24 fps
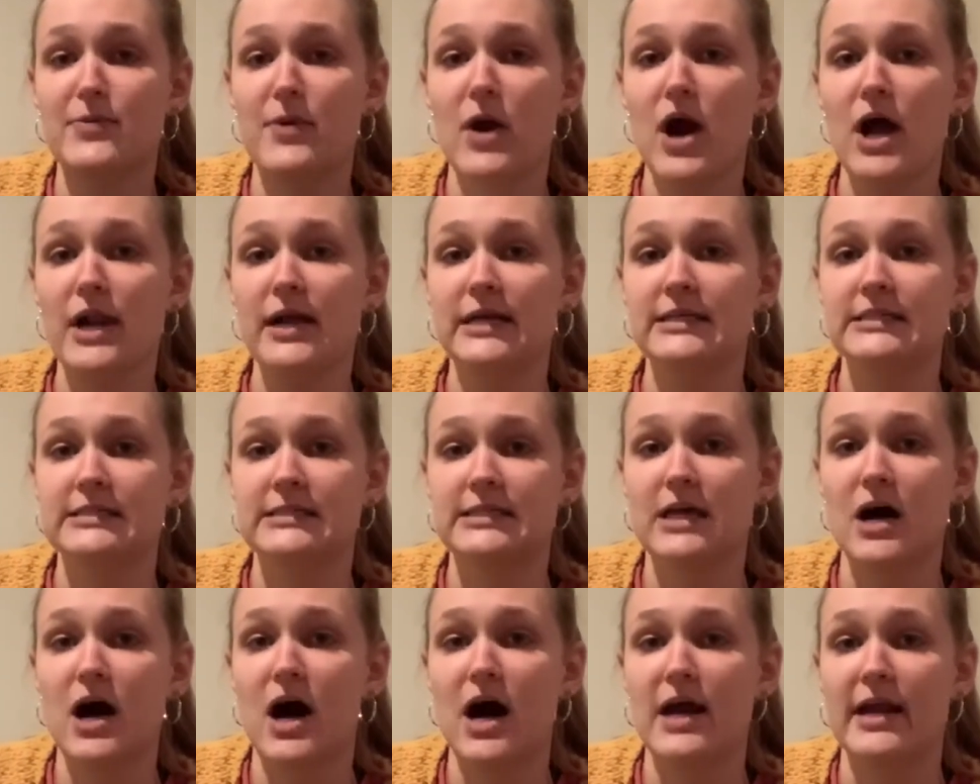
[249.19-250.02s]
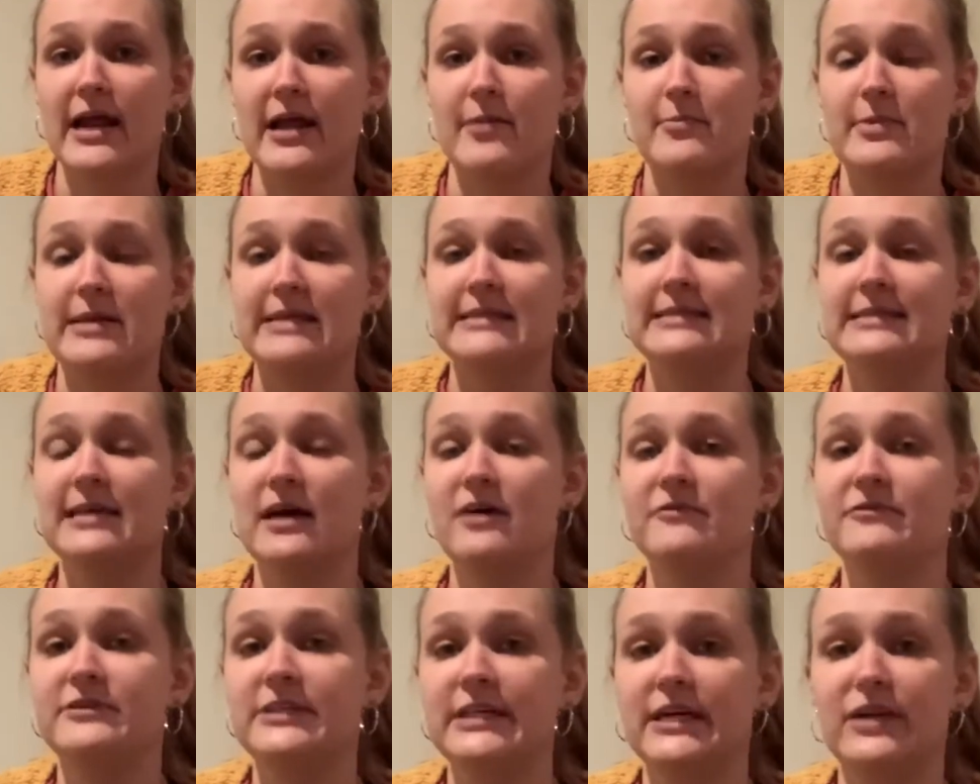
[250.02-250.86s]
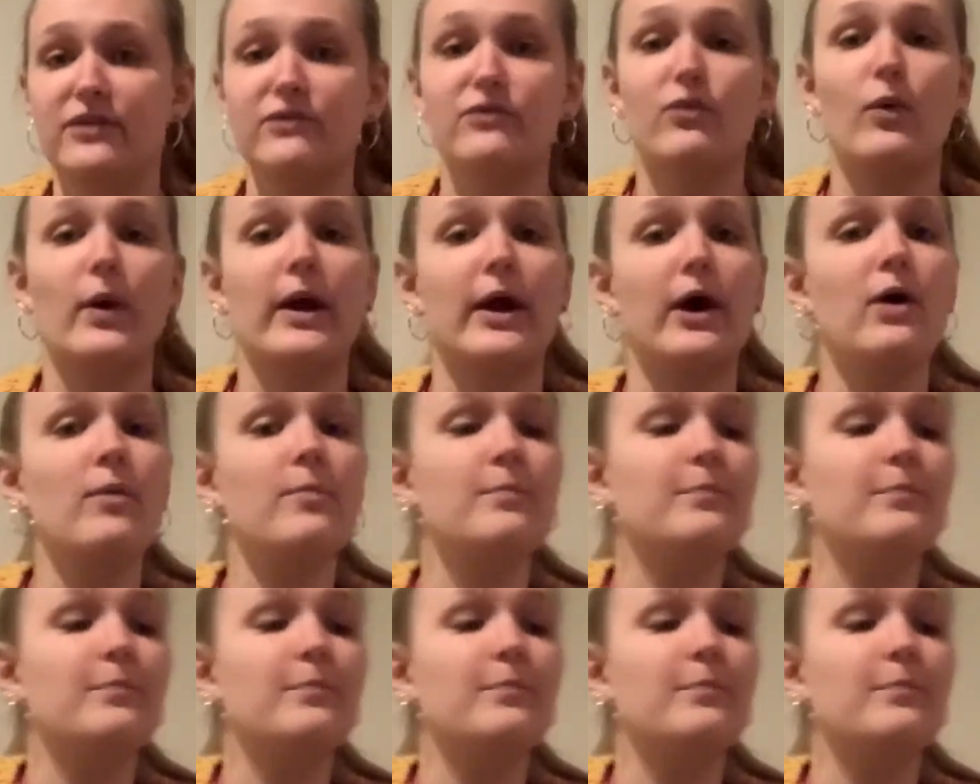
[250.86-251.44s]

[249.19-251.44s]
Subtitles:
product is on a piece of tinfoil.